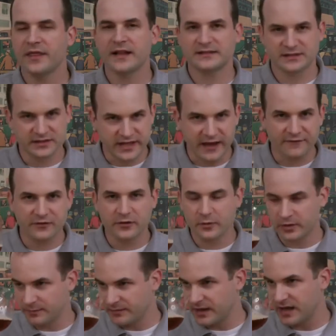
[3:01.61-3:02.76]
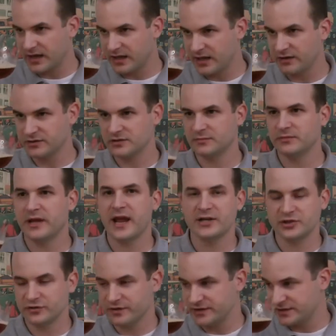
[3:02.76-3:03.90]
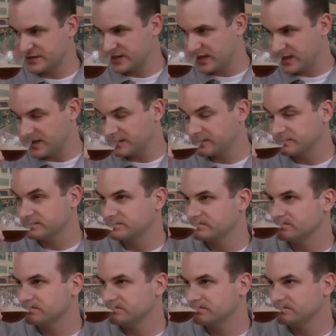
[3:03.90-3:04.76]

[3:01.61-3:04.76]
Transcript: That's definitely what I'm getting here, some tangerine skin.